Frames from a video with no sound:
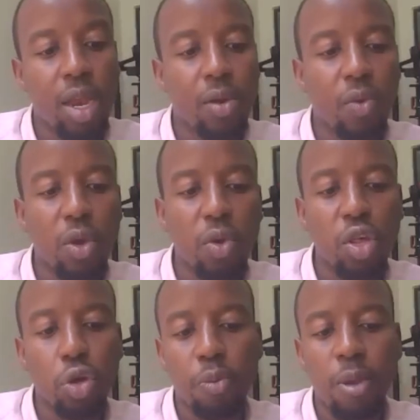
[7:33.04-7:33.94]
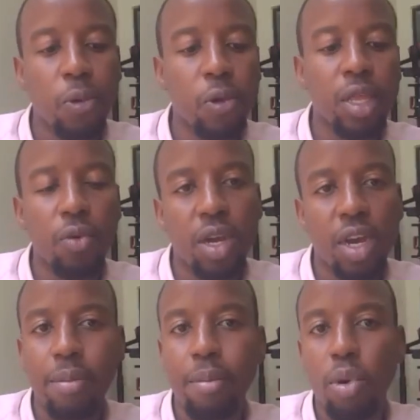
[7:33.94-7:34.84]
And when you e-shot people, they would
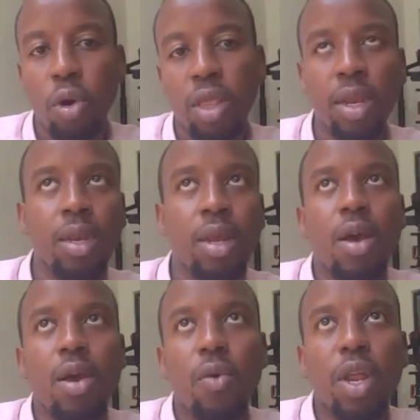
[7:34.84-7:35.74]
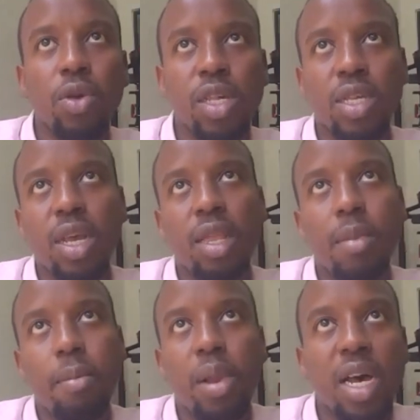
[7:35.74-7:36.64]
come more than when you just send them
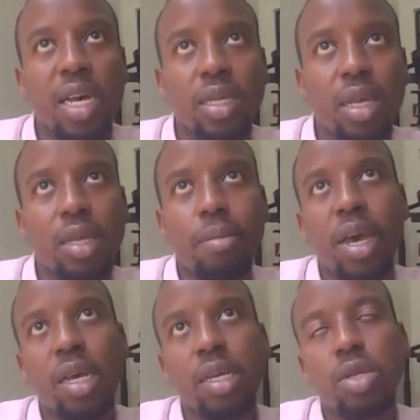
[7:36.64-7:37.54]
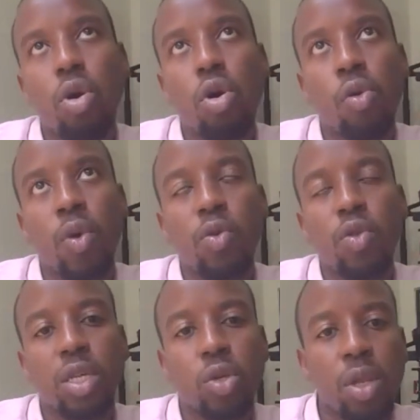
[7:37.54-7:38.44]
a blast SMS, or when you
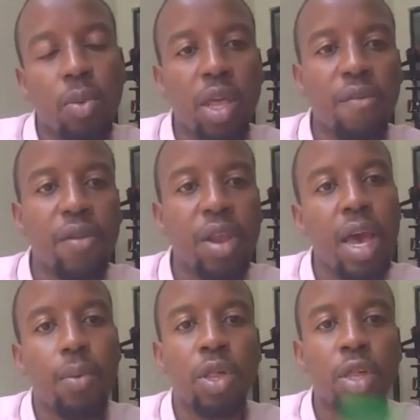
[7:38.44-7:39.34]
just told them in a flyer, which